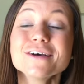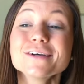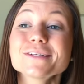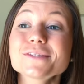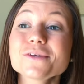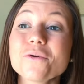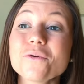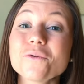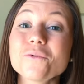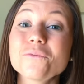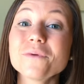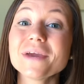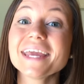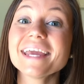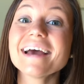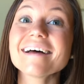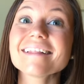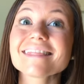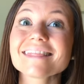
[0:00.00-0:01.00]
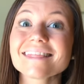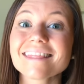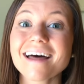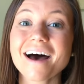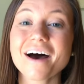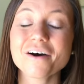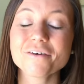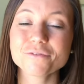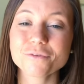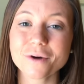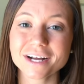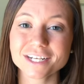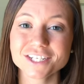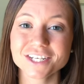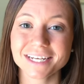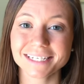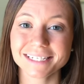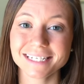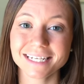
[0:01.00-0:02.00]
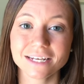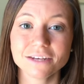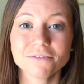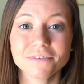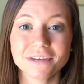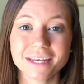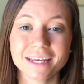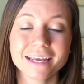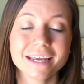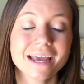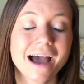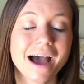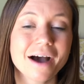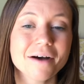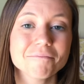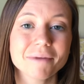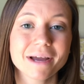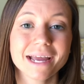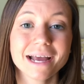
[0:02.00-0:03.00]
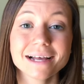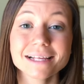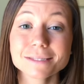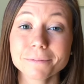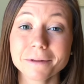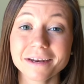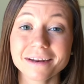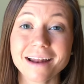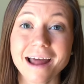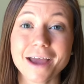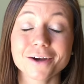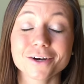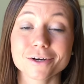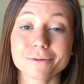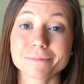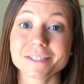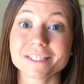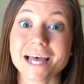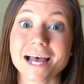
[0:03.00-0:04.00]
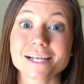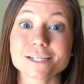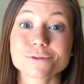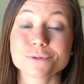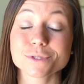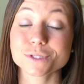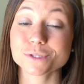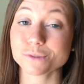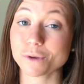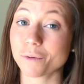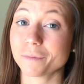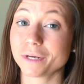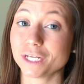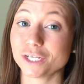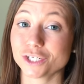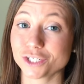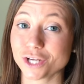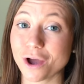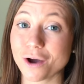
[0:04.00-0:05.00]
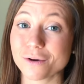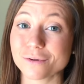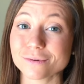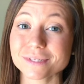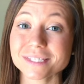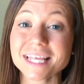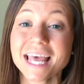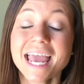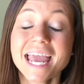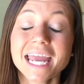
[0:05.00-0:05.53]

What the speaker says: So we love watching TV. My husband and I are obsessed with so many shows.